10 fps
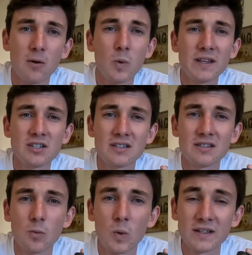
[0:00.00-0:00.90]
which
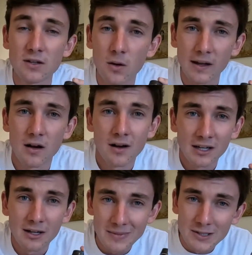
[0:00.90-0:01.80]
is what's going
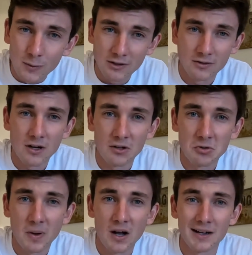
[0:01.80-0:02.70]
on in between your dog's
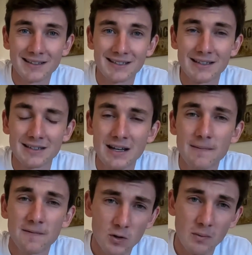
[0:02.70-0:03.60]
paws, is
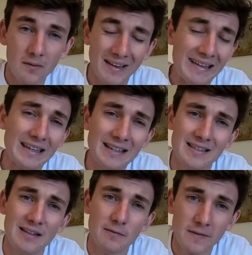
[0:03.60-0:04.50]
some form of a
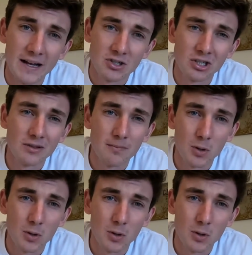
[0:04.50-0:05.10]
yeast infection,